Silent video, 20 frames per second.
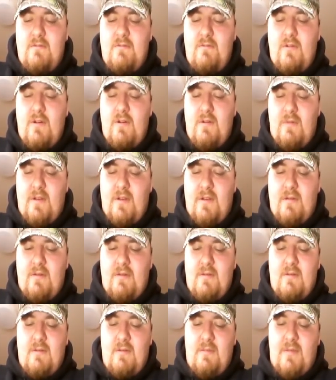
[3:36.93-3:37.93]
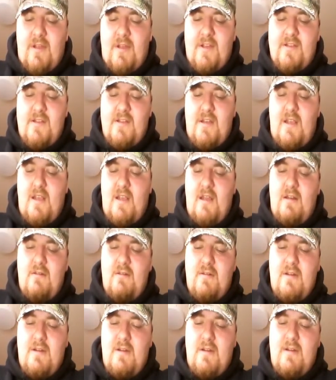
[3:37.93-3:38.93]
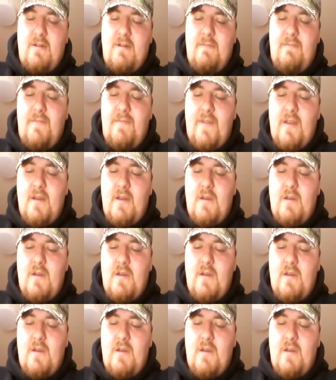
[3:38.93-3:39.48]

worried about the plastic handle on it,